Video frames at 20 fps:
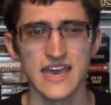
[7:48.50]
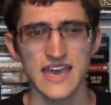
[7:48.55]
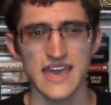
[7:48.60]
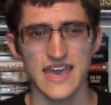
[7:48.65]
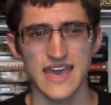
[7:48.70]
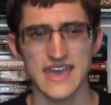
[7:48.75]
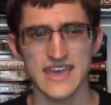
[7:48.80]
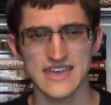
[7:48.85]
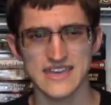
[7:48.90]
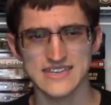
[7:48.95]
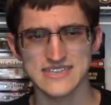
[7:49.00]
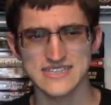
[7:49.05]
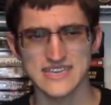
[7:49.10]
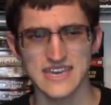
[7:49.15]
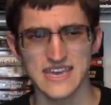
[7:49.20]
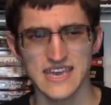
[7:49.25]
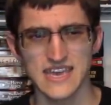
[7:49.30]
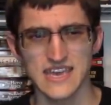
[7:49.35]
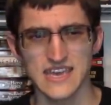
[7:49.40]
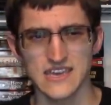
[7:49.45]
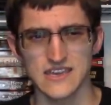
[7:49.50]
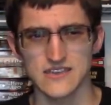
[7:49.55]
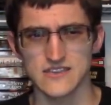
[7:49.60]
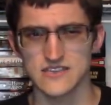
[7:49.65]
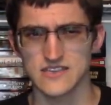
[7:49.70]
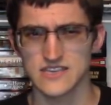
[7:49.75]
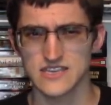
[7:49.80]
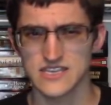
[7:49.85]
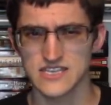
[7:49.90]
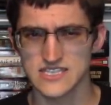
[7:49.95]
And
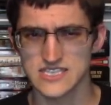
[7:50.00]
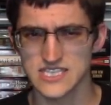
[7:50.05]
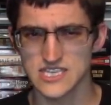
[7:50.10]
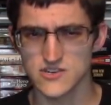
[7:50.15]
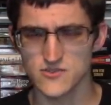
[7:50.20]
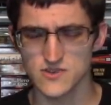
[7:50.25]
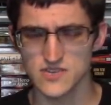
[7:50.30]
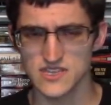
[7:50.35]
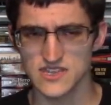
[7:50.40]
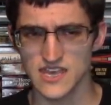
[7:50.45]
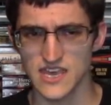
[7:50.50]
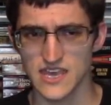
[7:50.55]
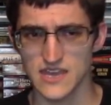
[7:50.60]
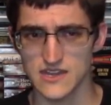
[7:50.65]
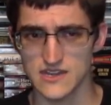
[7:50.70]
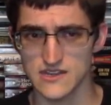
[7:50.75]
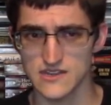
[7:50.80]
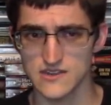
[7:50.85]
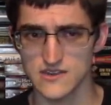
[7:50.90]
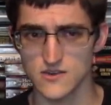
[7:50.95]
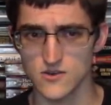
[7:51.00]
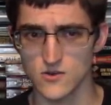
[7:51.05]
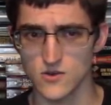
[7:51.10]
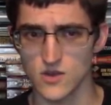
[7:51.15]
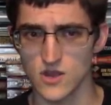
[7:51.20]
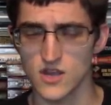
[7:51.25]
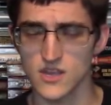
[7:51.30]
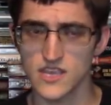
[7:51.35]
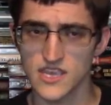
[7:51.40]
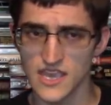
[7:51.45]
considering that,
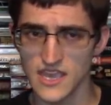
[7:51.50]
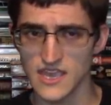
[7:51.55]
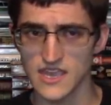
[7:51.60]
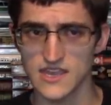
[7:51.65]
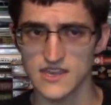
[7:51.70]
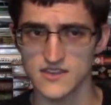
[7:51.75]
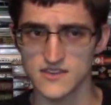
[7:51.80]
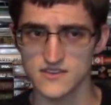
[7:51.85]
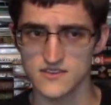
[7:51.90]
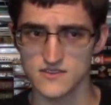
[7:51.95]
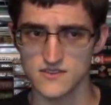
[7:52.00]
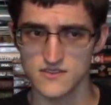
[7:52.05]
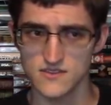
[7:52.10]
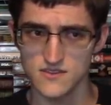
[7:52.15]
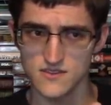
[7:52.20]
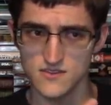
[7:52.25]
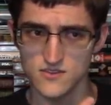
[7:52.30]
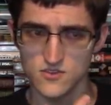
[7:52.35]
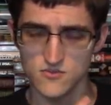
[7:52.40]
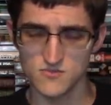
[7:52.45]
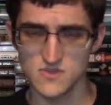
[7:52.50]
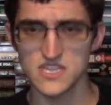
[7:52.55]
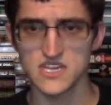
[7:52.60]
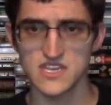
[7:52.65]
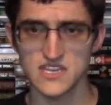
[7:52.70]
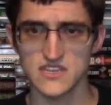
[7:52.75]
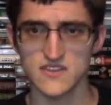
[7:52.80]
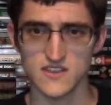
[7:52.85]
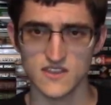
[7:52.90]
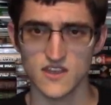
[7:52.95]
again, they're
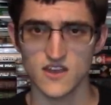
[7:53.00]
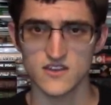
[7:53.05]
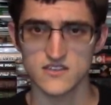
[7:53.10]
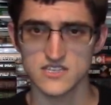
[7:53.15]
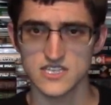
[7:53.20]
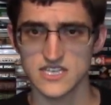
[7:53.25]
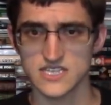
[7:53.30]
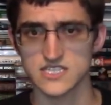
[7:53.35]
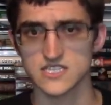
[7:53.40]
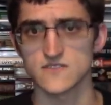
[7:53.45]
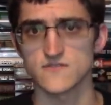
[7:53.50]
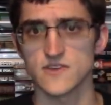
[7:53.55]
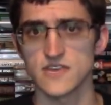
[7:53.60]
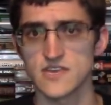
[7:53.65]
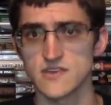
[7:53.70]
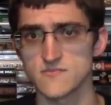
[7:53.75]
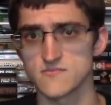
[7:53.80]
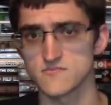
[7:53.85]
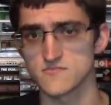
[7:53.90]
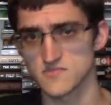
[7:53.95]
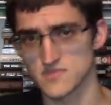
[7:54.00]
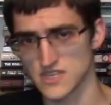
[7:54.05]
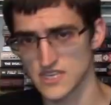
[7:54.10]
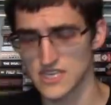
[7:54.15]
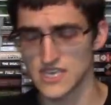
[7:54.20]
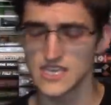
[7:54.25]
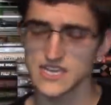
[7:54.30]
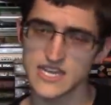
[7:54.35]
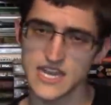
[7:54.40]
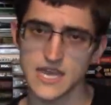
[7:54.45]
meeting in the context of him
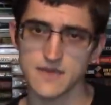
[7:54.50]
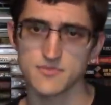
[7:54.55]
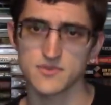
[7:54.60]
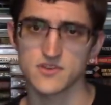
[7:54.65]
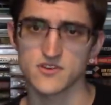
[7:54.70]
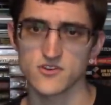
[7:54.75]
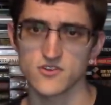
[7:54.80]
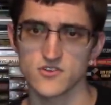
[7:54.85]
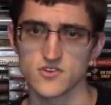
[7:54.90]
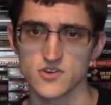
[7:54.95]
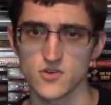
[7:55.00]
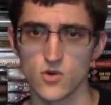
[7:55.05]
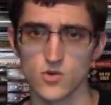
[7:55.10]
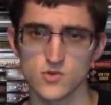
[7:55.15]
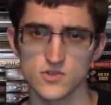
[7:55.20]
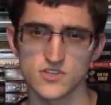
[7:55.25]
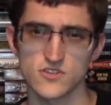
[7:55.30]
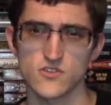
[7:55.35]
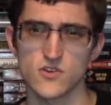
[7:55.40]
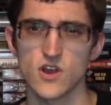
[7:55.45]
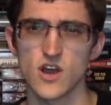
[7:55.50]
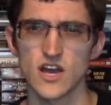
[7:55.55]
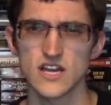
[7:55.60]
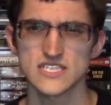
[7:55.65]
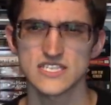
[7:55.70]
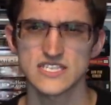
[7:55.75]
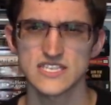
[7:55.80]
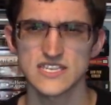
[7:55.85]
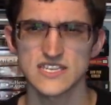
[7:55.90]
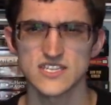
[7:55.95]
kidnapping her and holding her
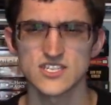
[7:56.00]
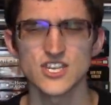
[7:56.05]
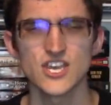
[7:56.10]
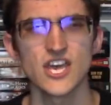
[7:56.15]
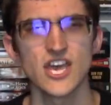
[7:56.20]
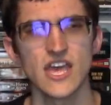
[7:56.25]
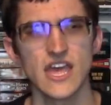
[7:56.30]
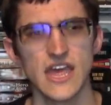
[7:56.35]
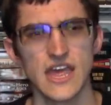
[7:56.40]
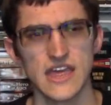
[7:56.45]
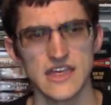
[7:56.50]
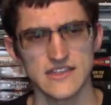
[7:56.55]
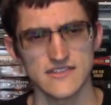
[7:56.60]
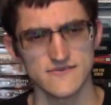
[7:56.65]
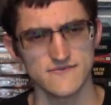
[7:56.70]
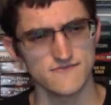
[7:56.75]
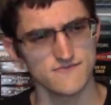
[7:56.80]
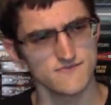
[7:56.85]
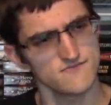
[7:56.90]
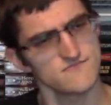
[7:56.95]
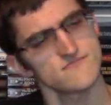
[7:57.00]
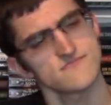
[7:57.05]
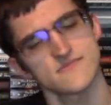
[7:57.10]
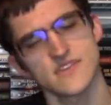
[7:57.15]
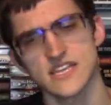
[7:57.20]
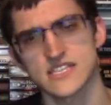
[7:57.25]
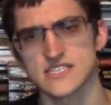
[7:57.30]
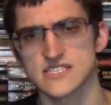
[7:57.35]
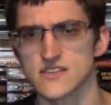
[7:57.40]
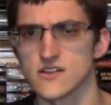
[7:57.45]
hostage,
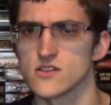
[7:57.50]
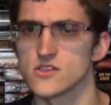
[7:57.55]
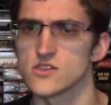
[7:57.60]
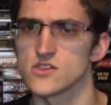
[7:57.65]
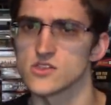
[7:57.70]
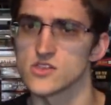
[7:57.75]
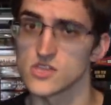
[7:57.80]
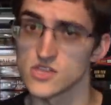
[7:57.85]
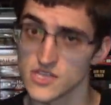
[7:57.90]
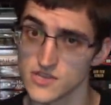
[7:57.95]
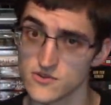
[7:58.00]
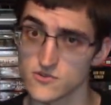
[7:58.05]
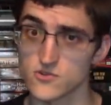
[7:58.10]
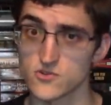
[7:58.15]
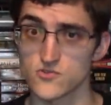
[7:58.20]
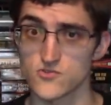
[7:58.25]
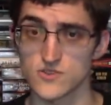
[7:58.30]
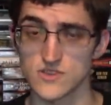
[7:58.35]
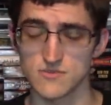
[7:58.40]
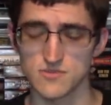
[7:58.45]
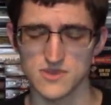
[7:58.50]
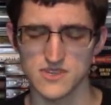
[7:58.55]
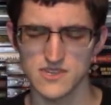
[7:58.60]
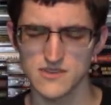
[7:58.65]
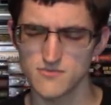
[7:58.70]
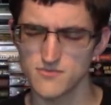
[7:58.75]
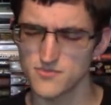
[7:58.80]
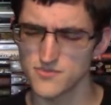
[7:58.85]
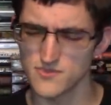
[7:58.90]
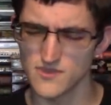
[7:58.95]
that's a little creepy.